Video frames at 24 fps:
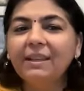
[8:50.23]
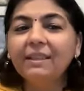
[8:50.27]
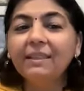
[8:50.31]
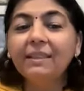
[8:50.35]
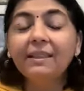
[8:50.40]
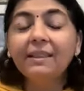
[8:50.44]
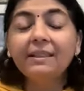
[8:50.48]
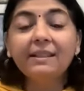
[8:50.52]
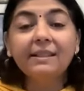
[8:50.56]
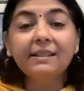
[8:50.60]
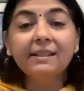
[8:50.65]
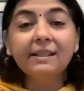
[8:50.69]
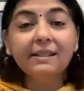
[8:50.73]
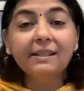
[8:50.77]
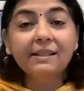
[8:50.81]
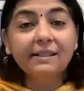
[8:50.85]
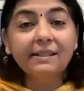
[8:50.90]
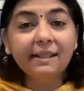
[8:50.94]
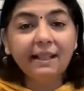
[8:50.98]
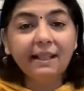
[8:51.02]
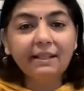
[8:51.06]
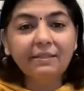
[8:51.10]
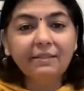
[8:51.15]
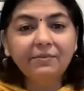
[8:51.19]
This is a
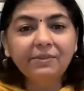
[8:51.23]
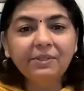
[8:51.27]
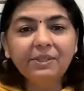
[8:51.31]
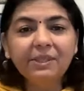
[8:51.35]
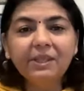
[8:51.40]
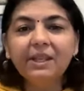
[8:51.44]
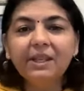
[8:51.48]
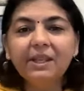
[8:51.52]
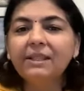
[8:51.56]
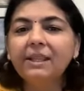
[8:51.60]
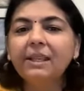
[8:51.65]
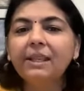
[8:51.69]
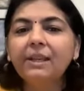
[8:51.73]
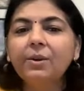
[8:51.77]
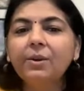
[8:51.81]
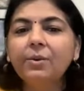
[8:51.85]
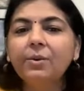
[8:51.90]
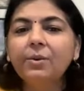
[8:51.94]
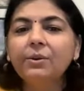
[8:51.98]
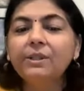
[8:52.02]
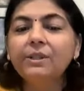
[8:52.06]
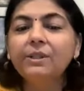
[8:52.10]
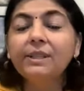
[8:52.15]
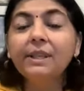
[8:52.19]
self-study
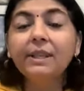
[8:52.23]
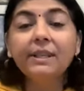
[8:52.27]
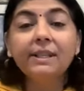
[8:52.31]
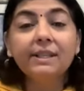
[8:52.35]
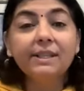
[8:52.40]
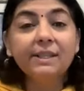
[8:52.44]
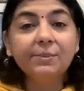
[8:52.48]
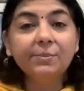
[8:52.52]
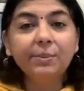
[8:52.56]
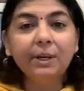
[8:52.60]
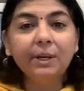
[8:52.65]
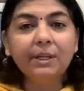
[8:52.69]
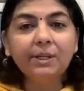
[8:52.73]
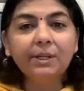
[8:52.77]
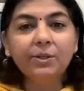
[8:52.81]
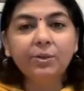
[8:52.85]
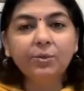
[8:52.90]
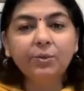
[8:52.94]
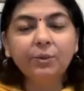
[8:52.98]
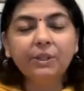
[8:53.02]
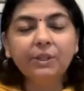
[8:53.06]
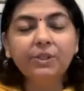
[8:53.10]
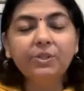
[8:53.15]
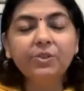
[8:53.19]
course spread
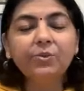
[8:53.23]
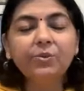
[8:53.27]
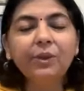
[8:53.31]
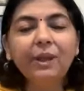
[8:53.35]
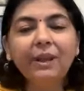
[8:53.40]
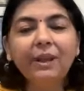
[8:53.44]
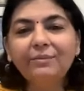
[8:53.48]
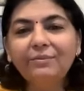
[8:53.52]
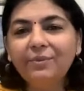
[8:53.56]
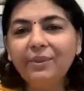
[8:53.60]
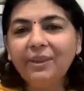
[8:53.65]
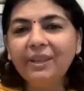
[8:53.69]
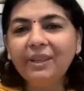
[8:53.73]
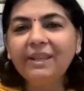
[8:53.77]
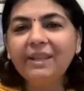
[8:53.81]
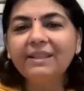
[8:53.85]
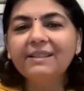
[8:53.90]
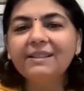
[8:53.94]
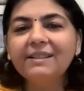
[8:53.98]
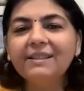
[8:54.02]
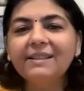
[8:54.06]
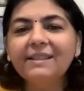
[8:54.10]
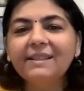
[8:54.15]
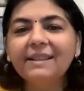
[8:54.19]
over 12
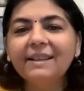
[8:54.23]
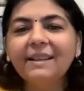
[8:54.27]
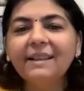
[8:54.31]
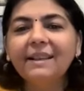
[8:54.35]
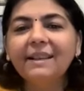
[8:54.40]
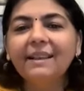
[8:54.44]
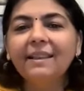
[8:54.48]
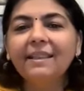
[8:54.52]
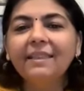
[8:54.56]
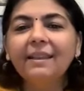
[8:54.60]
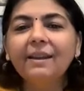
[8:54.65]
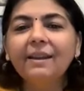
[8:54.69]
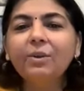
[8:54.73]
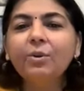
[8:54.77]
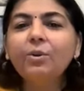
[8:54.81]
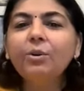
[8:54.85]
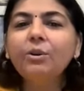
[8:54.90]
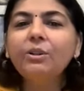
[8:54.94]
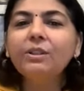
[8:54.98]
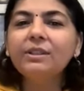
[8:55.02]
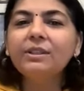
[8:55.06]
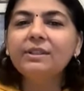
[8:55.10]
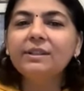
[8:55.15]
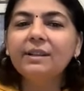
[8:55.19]
weeks. The
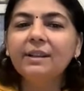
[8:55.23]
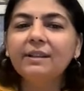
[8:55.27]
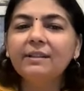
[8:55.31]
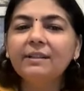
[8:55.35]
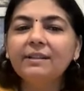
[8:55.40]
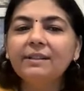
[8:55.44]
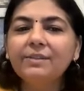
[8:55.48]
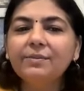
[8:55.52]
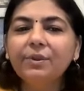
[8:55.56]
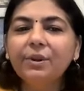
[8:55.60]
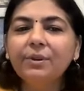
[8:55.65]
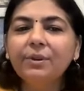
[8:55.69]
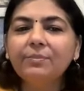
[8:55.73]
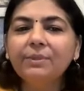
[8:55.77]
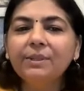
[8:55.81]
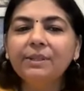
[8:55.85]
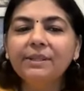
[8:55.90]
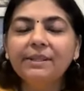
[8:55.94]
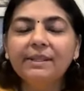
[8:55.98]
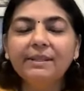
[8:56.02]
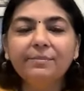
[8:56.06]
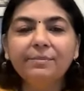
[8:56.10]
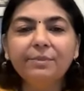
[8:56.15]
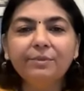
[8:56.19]
course runs from
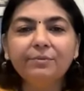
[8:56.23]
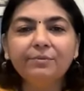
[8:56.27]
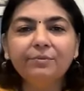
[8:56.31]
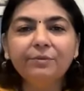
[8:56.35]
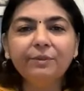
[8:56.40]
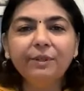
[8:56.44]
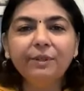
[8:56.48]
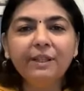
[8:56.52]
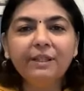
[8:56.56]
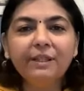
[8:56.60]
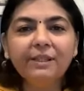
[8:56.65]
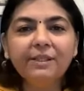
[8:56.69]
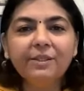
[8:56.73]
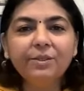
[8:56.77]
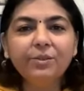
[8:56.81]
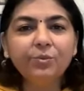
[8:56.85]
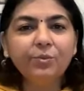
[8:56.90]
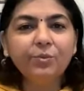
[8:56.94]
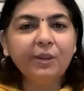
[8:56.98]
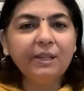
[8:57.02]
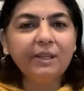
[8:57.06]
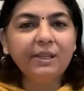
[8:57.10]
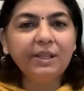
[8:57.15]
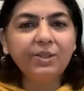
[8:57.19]
December 1st,
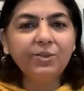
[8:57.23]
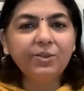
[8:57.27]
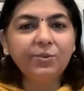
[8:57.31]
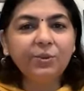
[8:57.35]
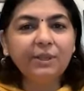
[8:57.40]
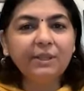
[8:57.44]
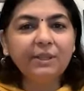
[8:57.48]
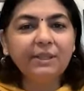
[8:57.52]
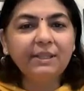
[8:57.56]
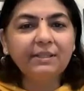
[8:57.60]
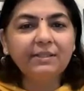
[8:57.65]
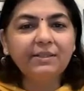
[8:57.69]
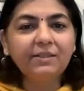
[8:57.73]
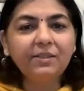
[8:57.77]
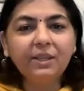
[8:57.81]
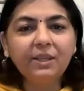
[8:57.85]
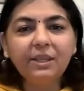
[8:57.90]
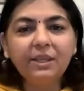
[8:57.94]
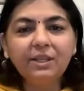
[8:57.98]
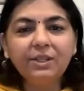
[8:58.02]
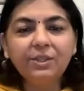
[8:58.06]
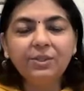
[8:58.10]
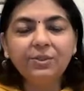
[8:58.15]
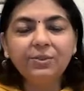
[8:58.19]

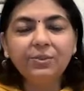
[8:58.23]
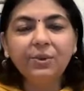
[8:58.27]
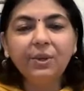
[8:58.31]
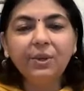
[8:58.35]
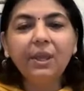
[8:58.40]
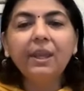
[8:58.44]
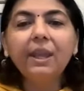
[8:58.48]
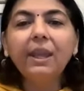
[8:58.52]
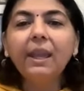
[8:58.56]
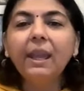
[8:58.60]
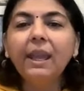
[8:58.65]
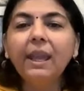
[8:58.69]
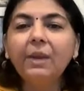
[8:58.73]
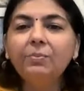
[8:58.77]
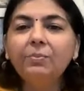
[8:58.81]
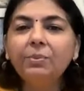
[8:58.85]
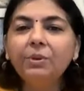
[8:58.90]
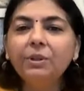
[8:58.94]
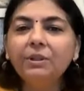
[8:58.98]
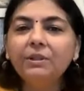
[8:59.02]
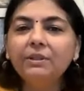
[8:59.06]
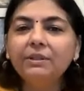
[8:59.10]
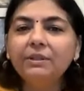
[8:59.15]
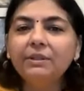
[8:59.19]
2023 to
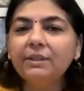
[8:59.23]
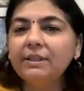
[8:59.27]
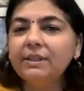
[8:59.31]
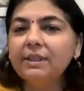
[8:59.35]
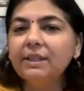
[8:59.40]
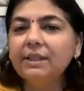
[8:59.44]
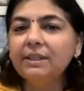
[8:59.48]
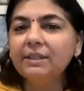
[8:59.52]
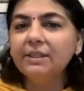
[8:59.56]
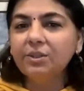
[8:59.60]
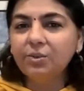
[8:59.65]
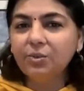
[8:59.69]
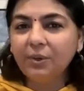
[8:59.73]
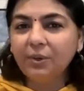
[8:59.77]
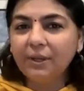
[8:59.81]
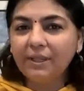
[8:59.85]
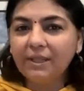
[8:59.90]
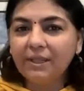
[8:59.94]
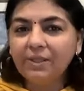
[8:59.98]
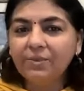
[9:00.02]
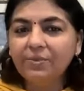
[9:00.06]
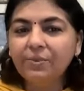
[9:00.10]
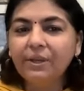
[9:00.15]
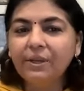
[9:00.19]
April 30th,
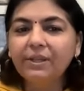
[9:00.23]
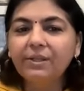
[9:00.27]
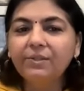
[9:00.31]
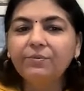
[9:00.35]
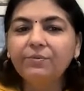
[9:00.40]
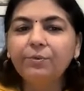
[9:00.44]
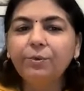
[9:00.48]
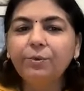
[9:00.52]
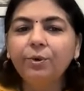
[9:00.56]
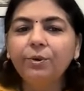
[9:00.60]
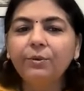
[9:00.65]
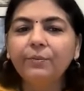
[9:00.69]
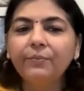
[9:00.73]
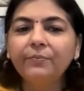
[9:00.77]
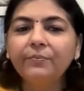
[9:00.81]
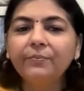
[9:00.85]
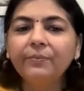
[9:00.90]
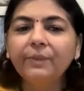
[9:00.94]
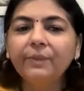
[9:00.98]
2024.